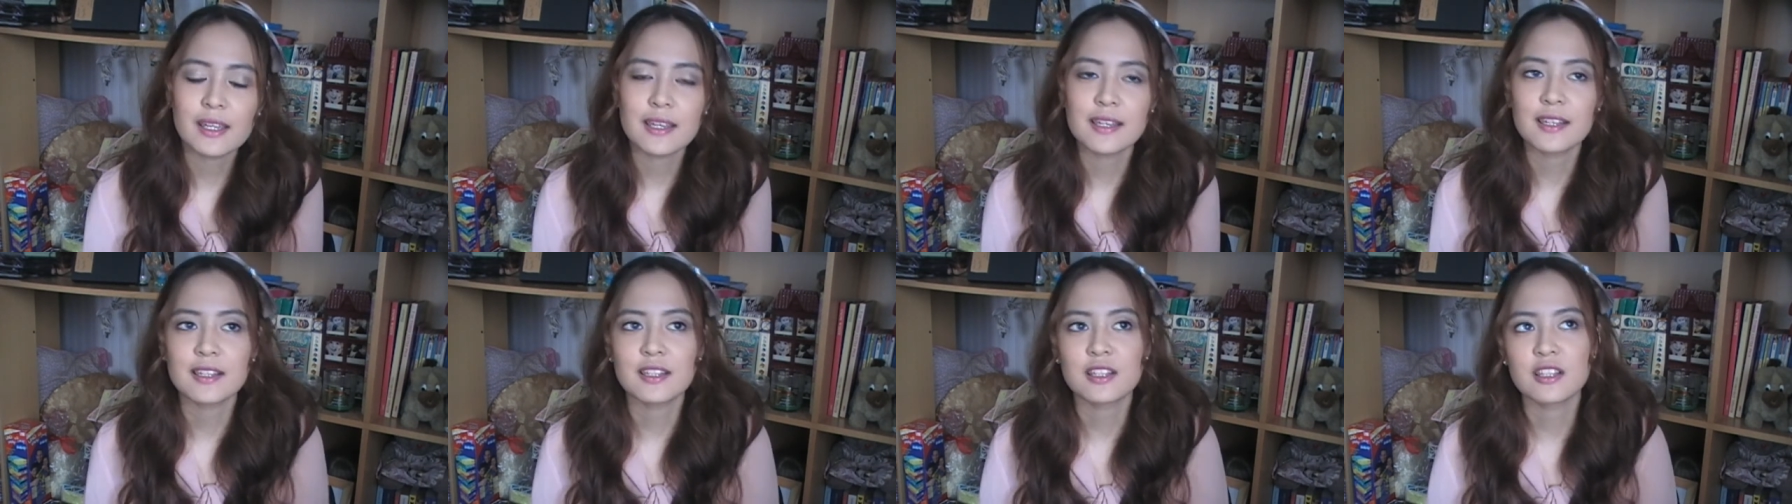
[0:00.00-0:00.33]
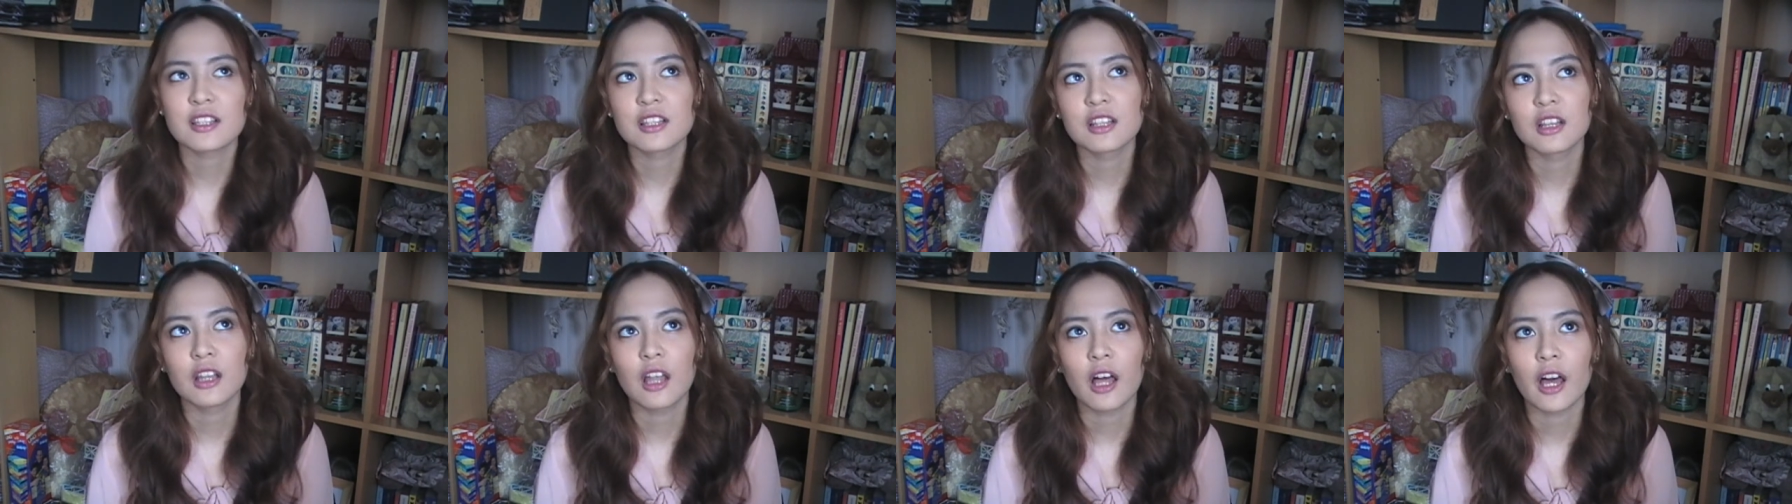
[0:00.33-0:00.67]

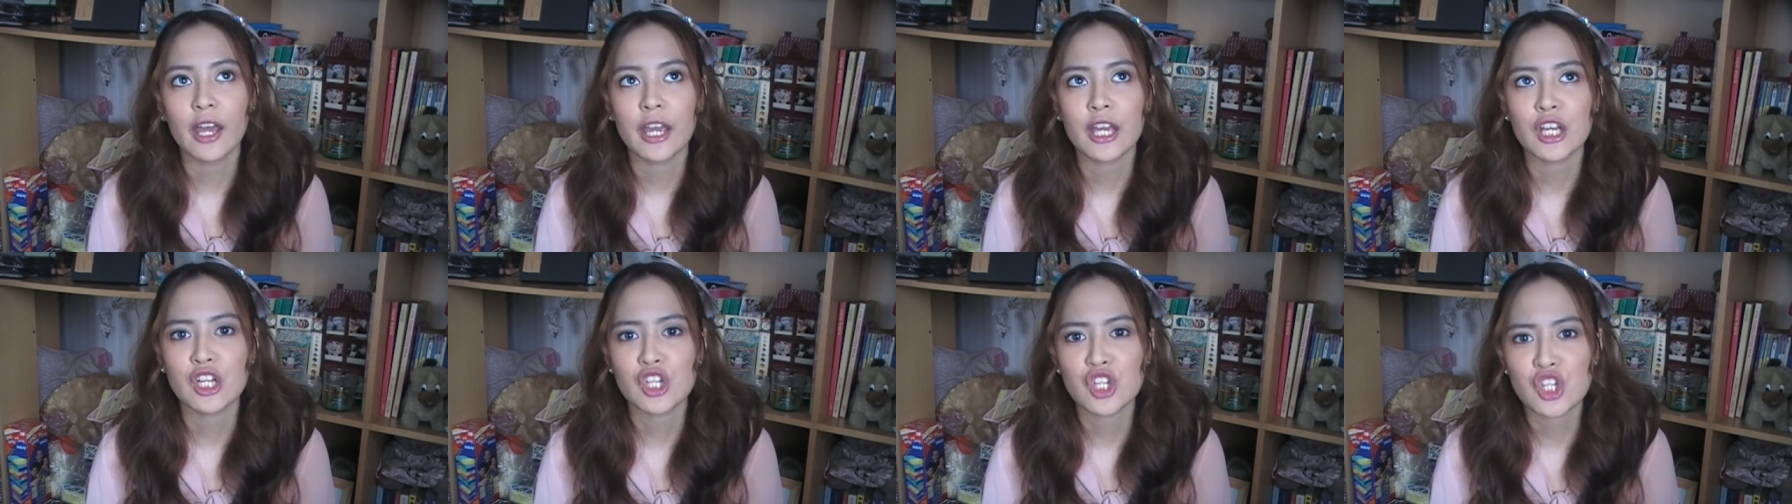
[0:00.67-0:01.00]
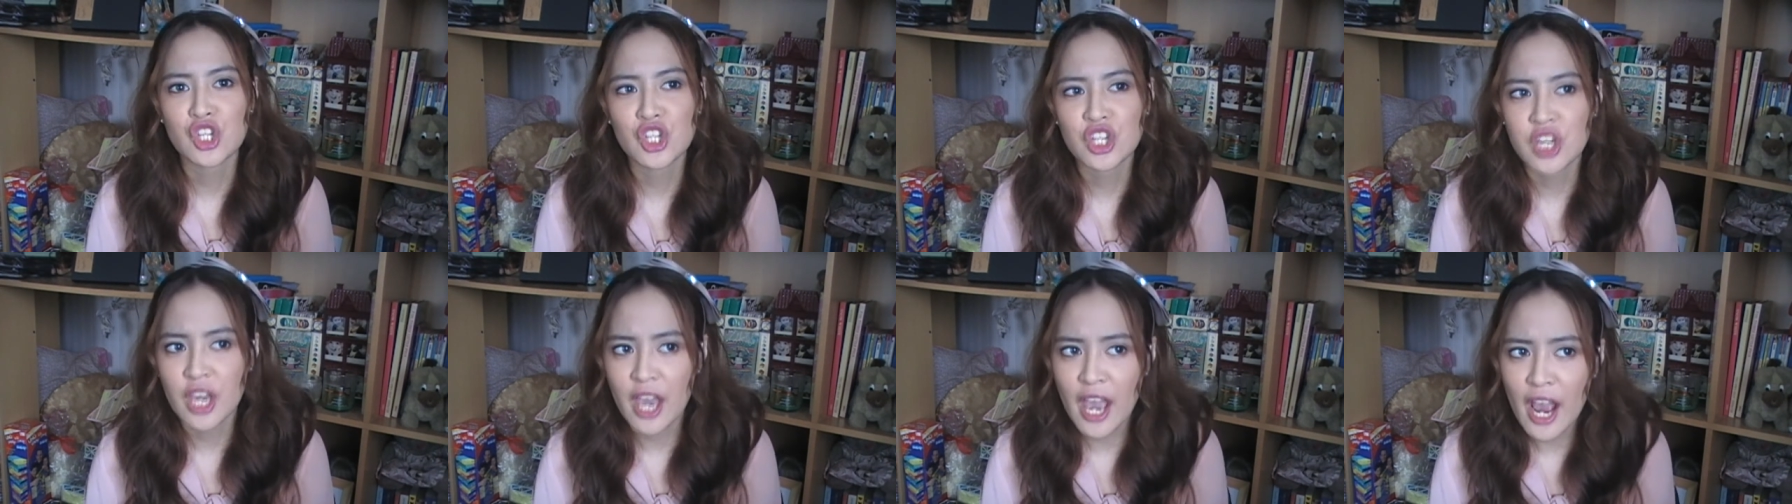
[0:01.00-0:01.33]
is like
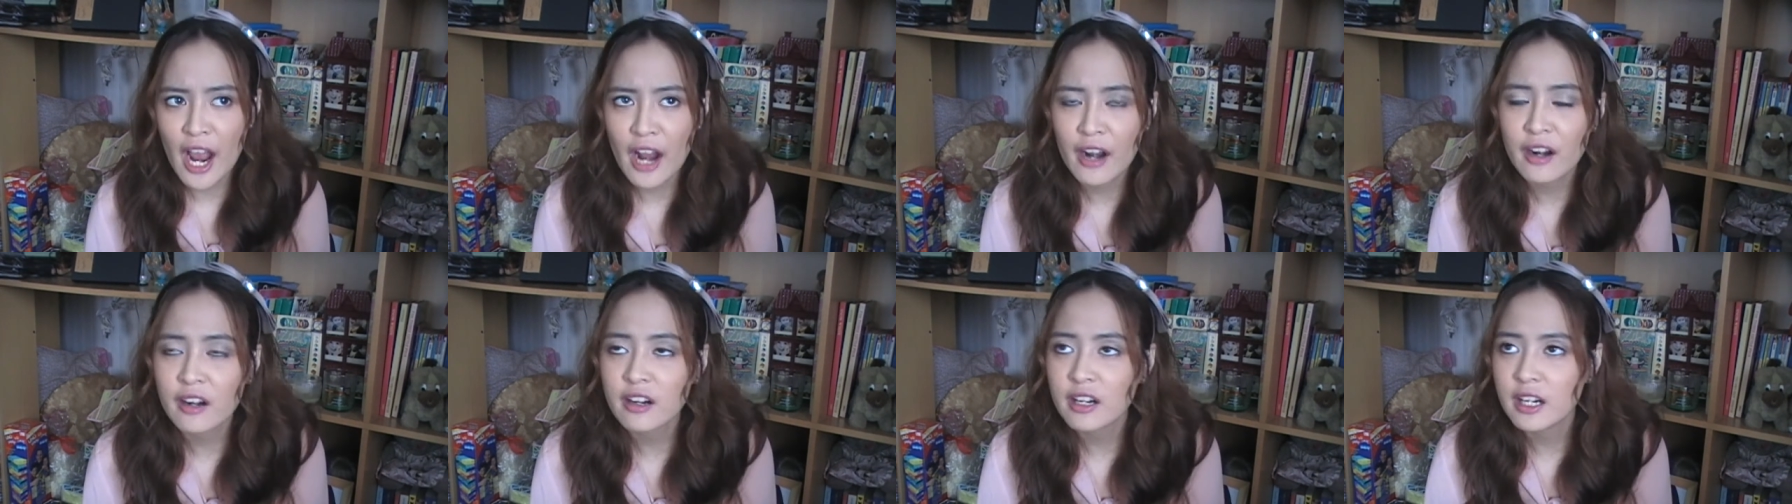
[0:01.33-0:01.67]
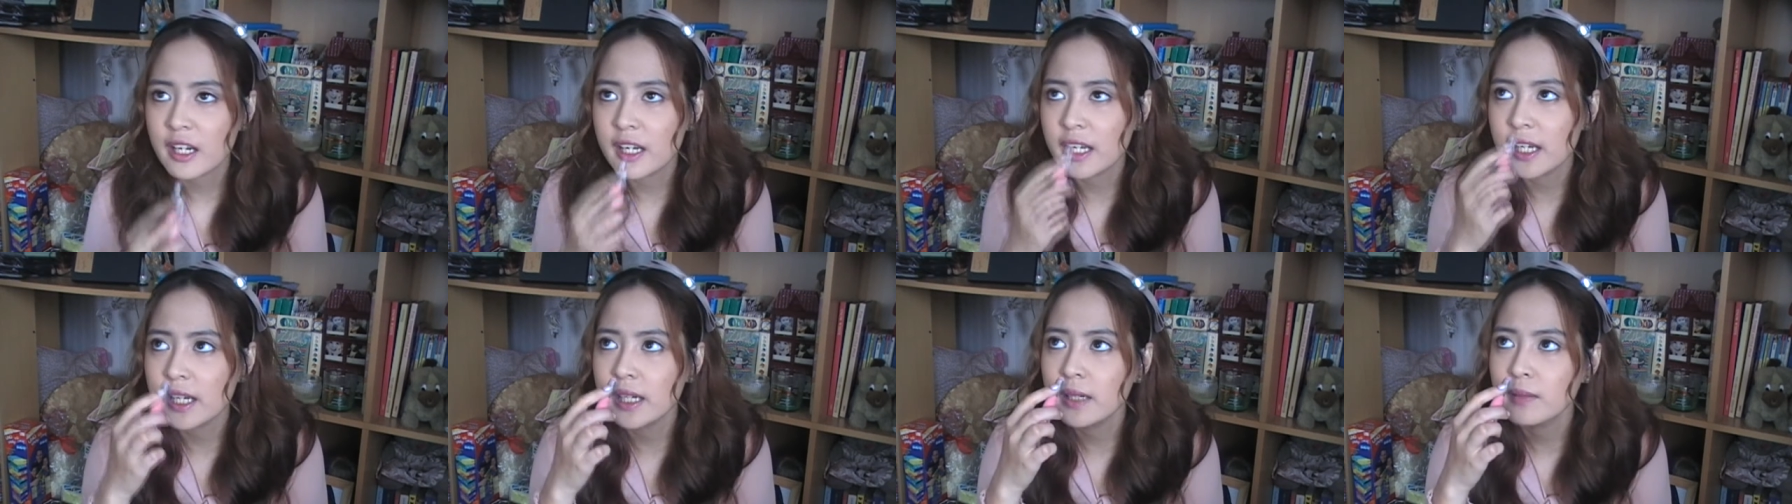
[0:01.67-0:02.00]

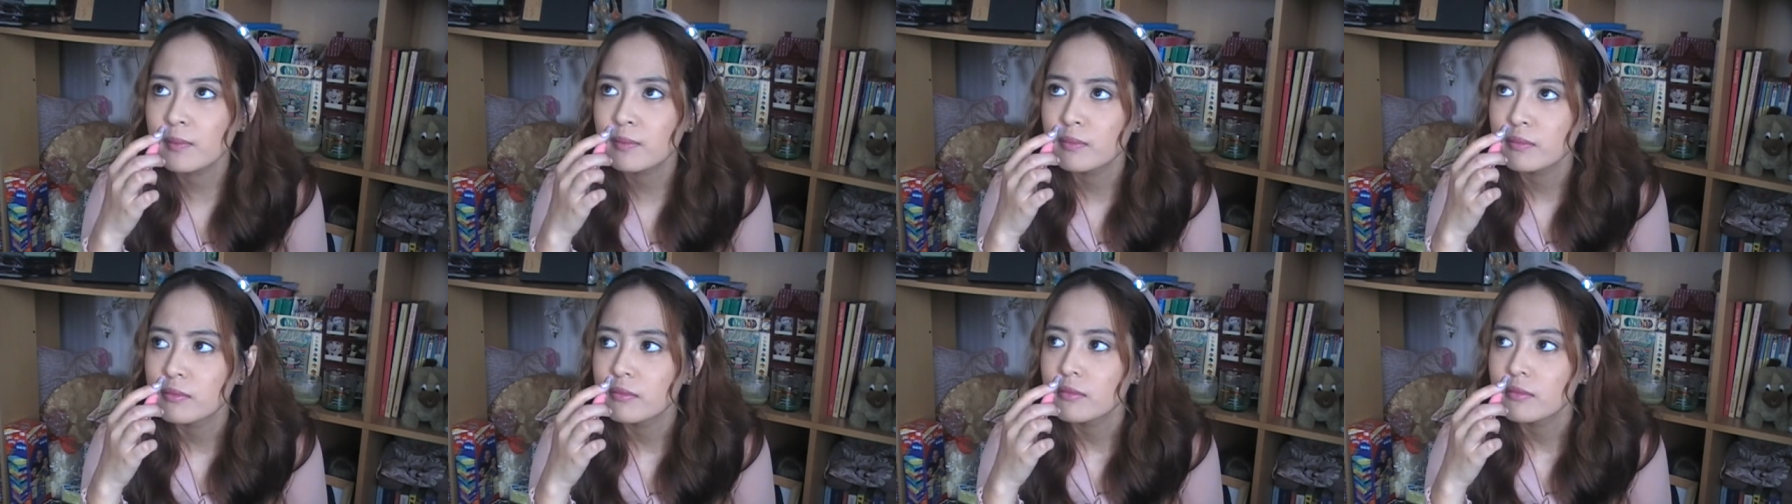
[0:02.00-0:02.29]
cherry